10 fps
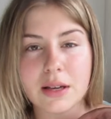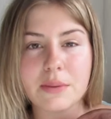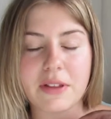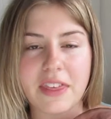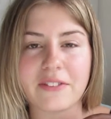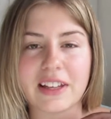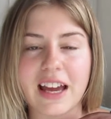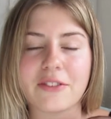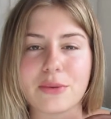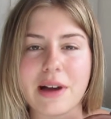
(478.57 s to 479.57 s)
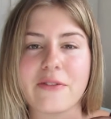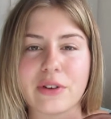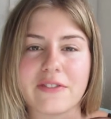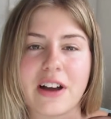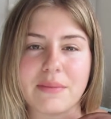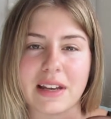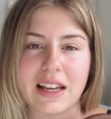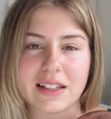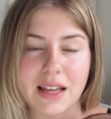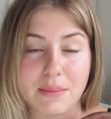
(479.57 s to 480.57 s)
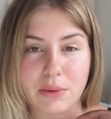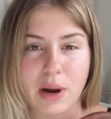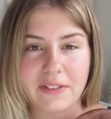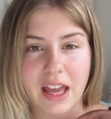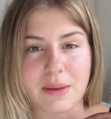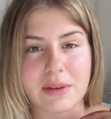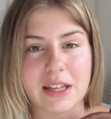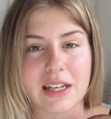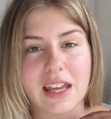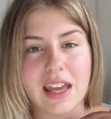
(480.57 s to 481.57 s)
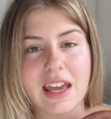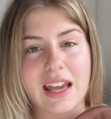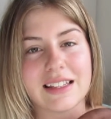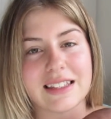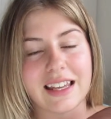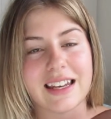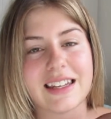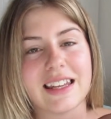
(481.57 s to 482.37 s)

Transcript: But thankfully after about 45 minutes a midwife came in and said,